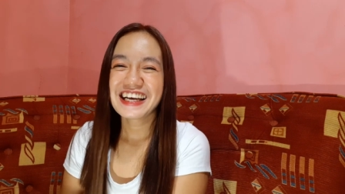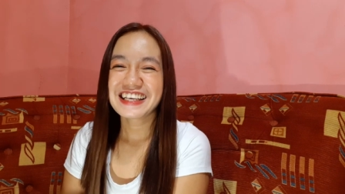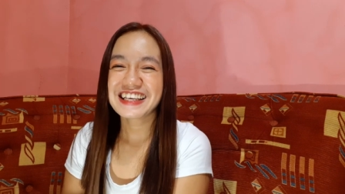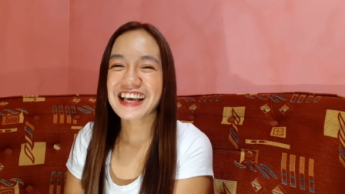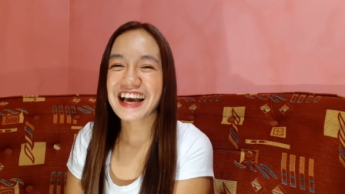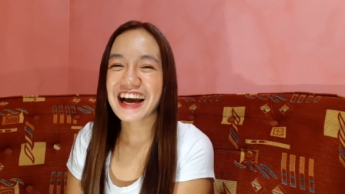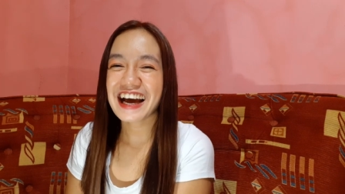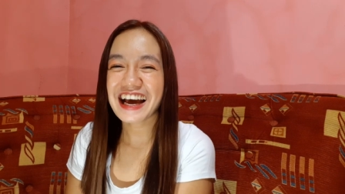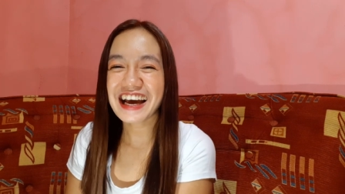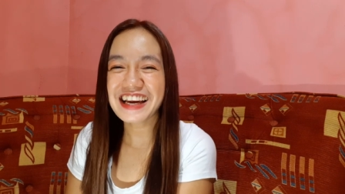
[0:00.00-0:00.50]

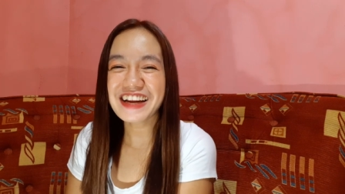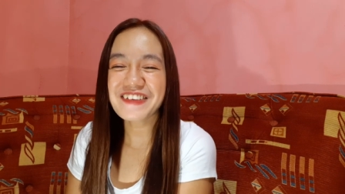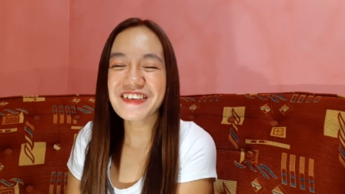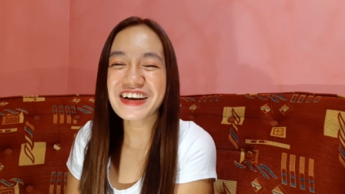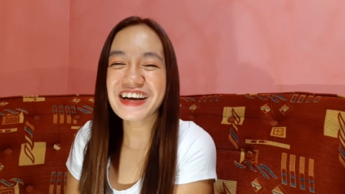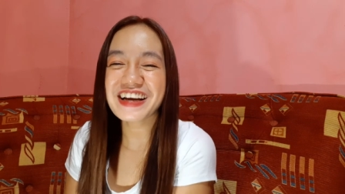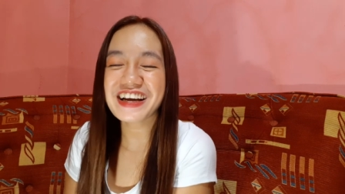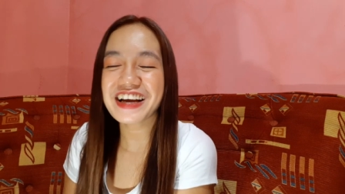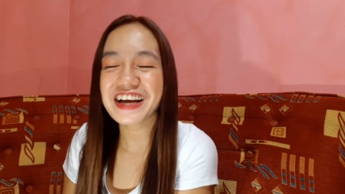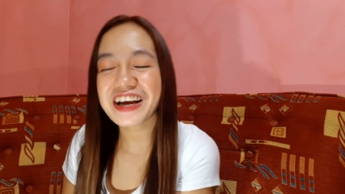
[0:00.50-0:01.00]
yeah,
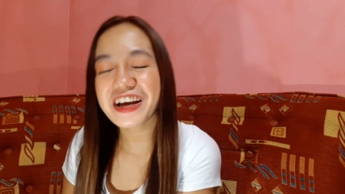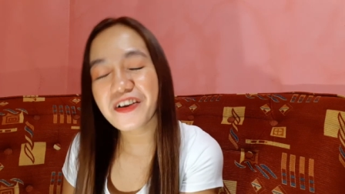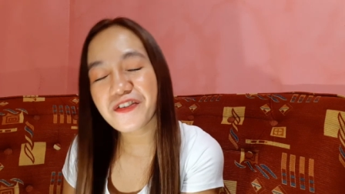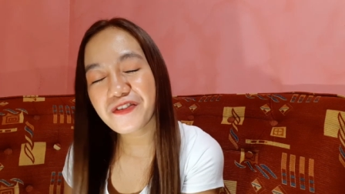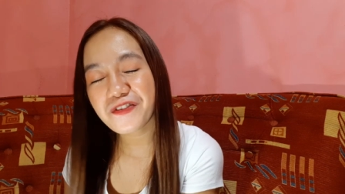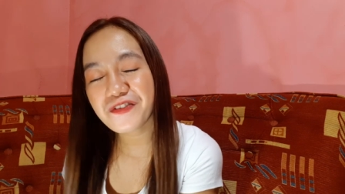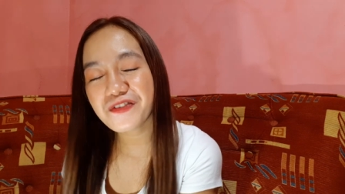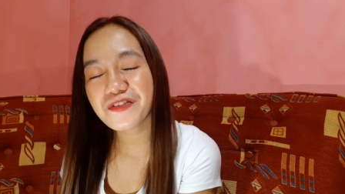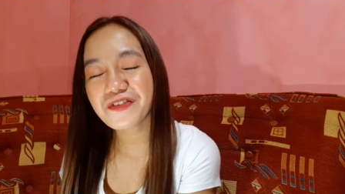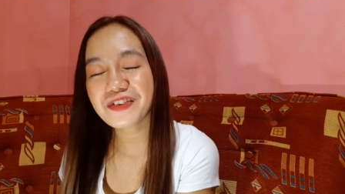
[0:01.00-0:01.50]
anyway,
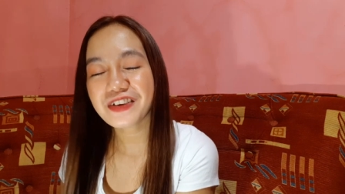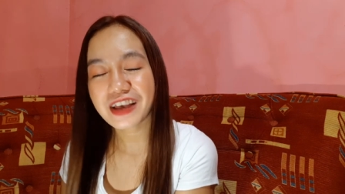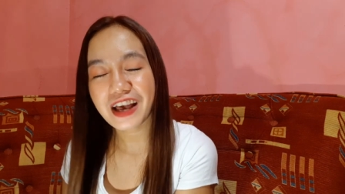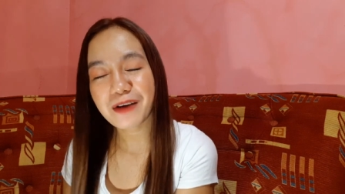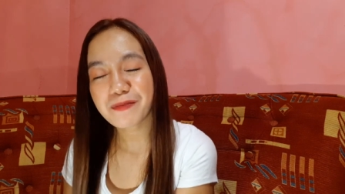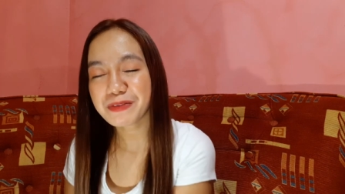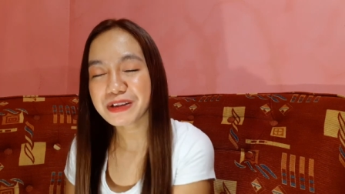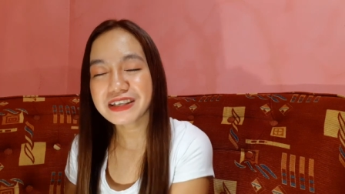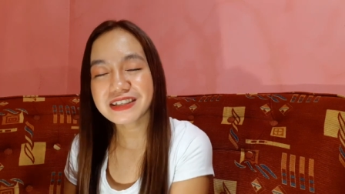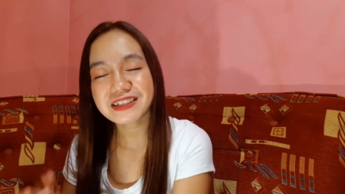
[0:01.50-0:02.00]
if,
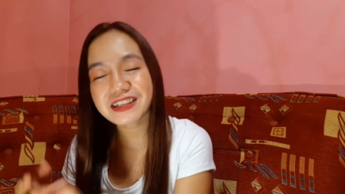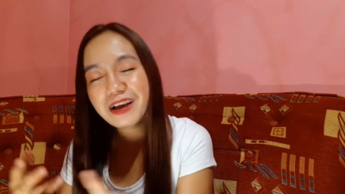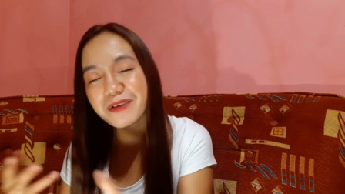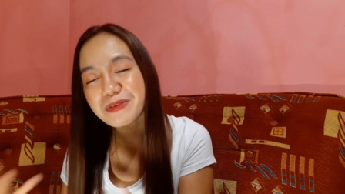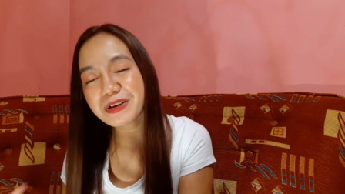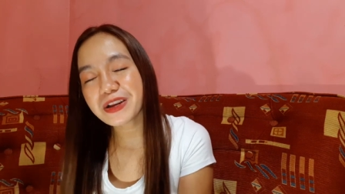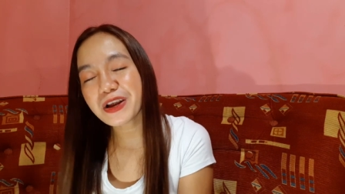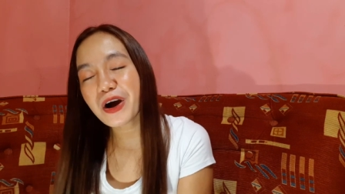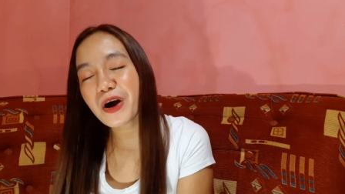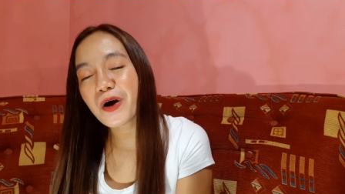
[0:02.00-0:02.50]
yeah, please let
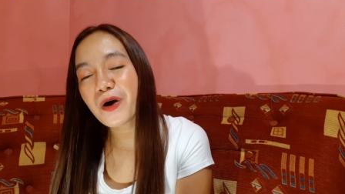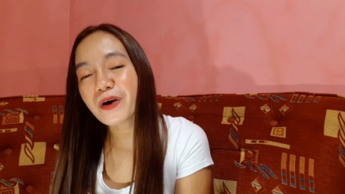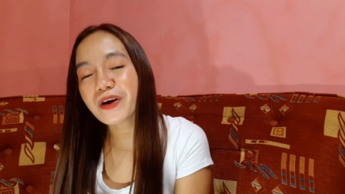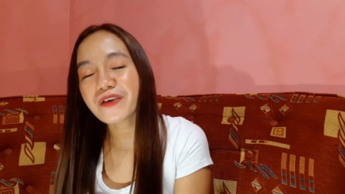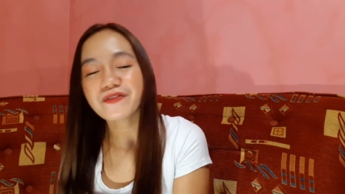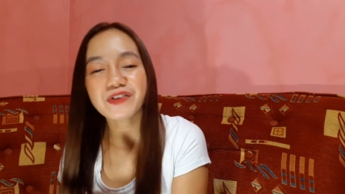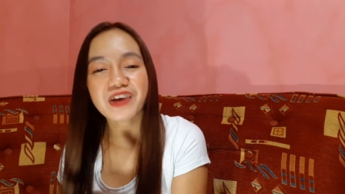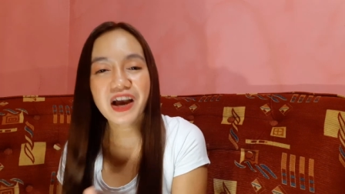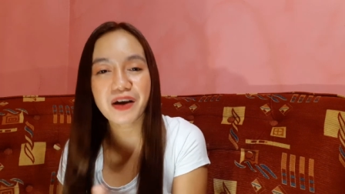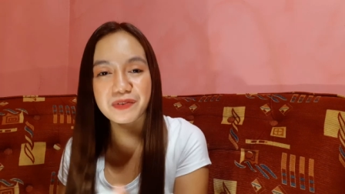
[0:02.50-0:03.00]
me know
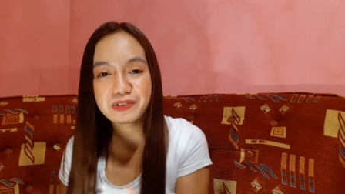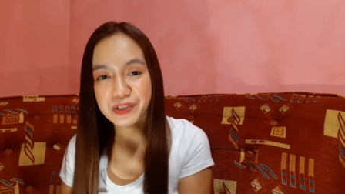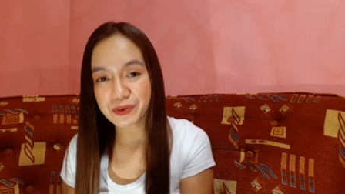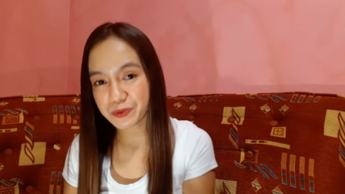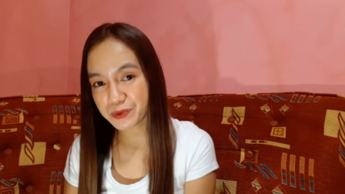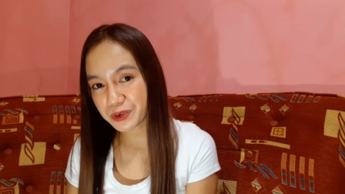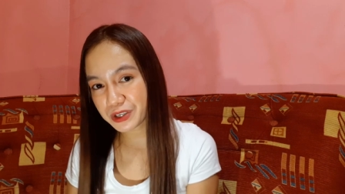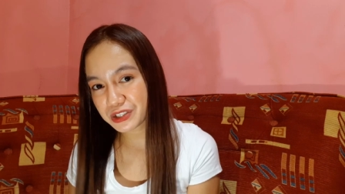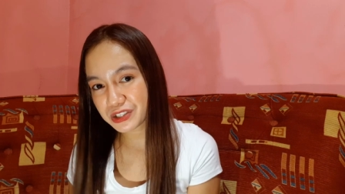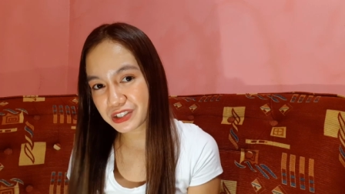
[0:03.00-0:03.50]
if you have
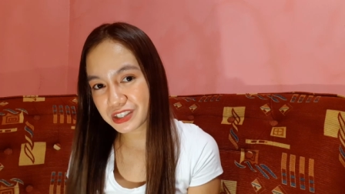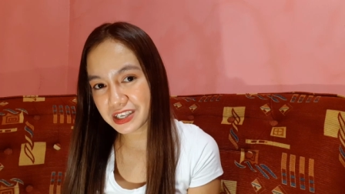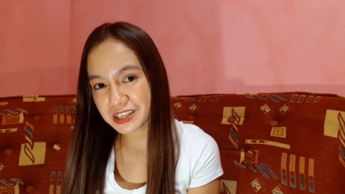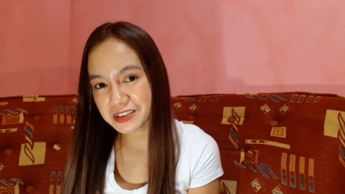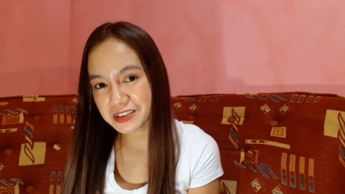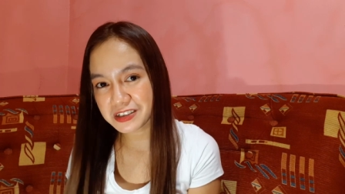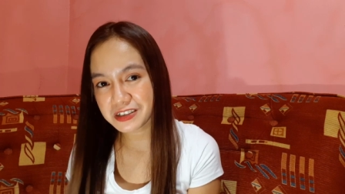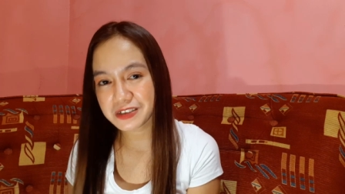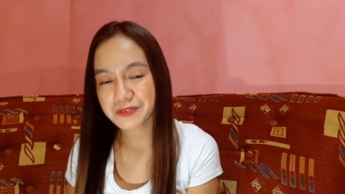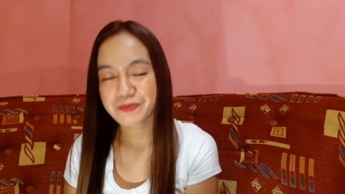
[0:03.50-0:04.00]
some
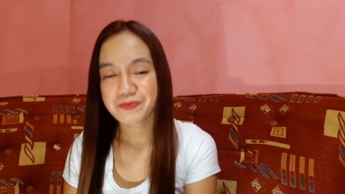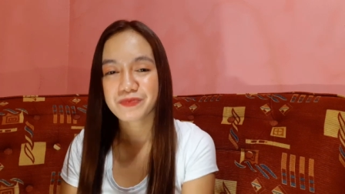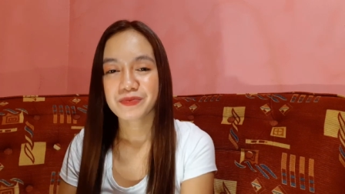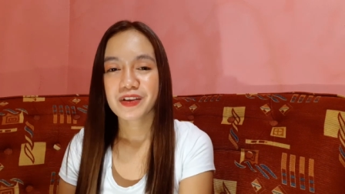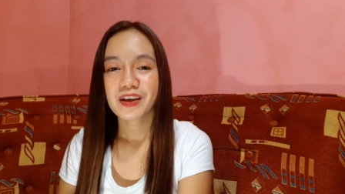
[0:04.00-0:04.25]
questions